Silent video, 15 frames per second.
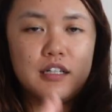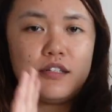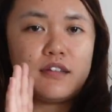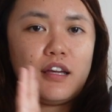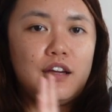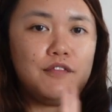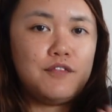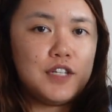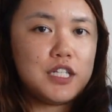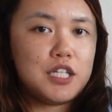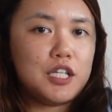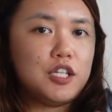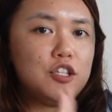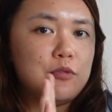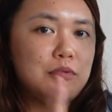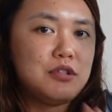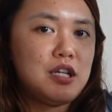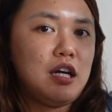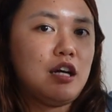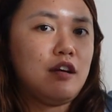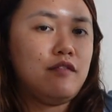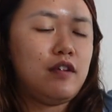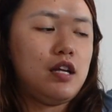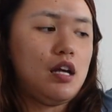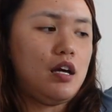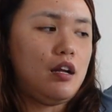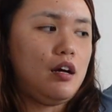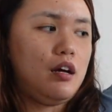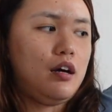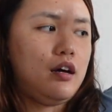is a vintage bottega
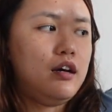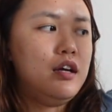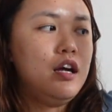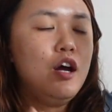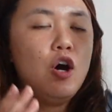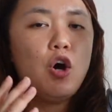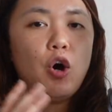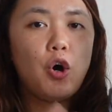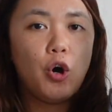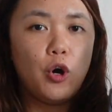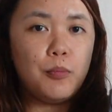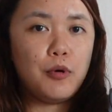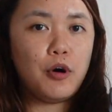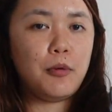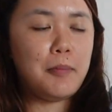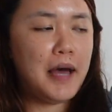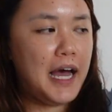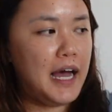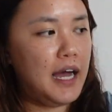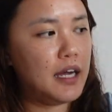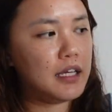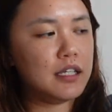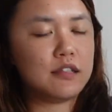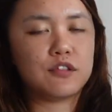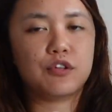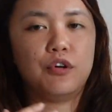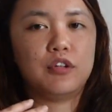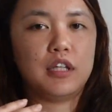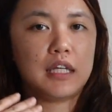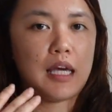veneta hobo bag. It's
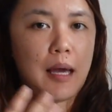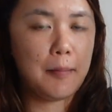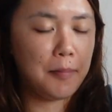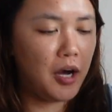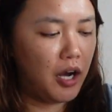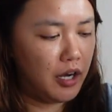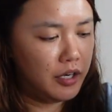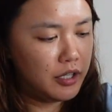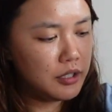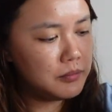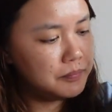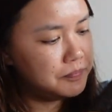called the Campana.